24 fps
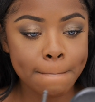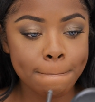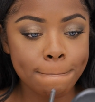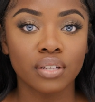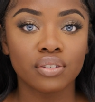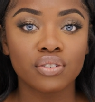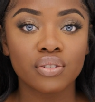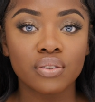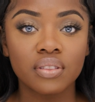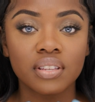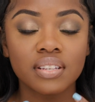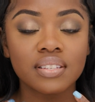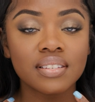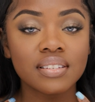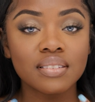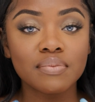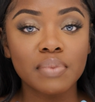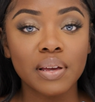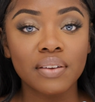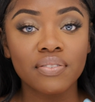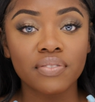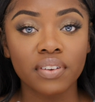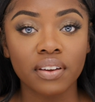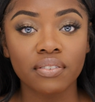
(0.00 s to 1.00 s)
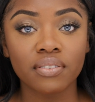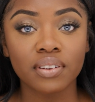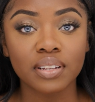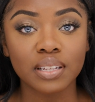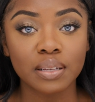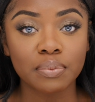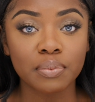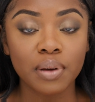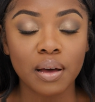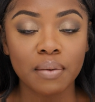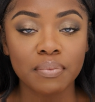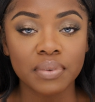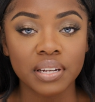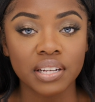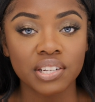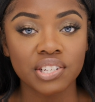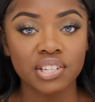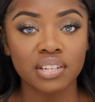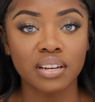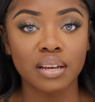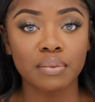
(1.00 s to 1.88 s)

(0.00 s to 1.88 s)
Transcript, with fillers: So this is my favorite lip combination.